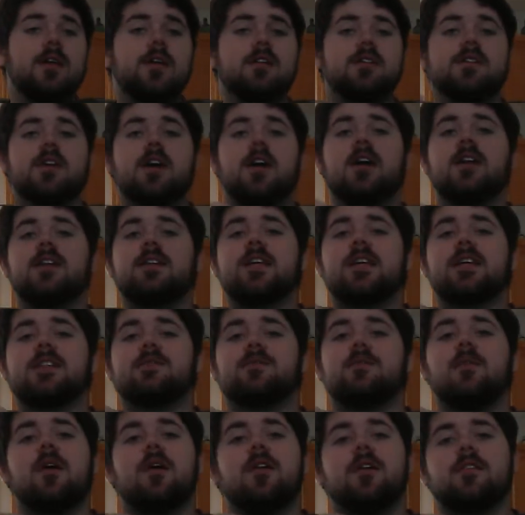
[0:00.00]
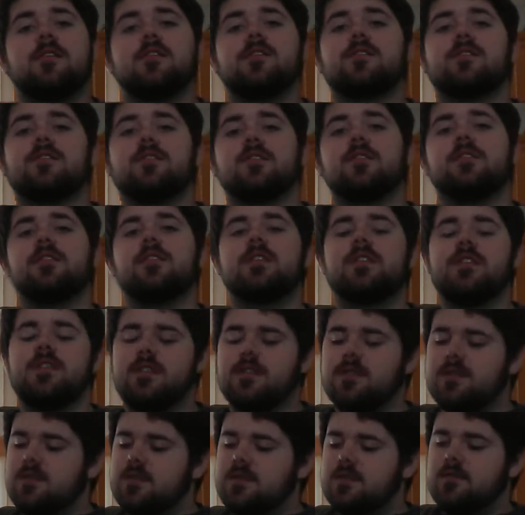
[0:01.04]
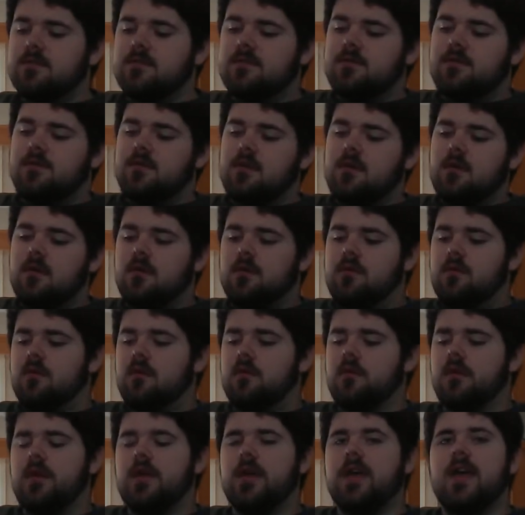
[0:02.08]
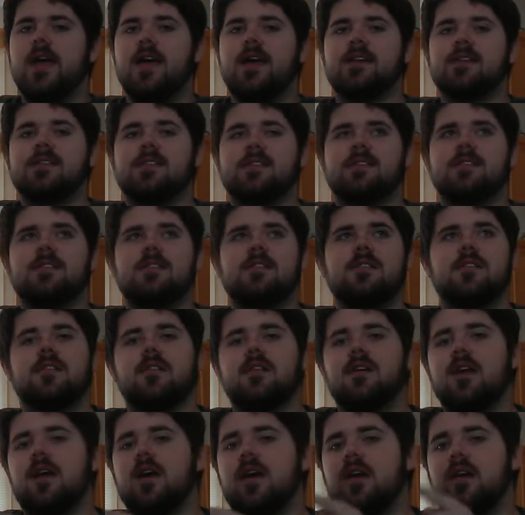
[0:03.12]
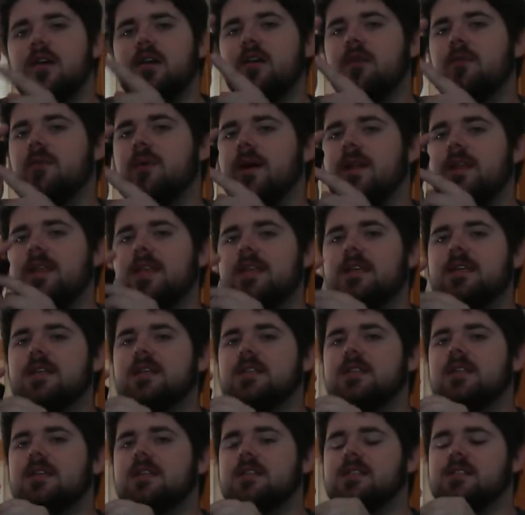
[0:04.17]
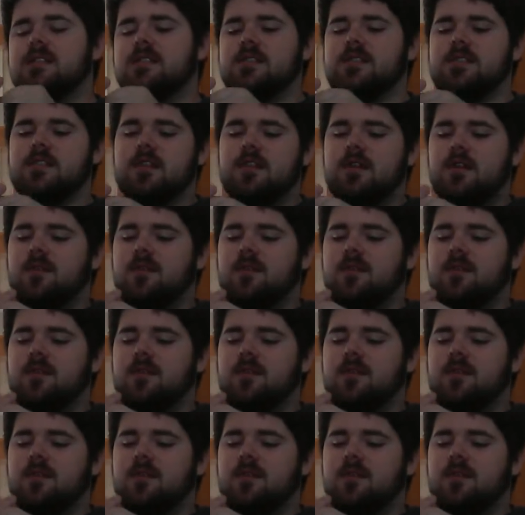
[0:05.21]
Sorry, it takes a while to unscrew these annoying ass. I don't know why they did this.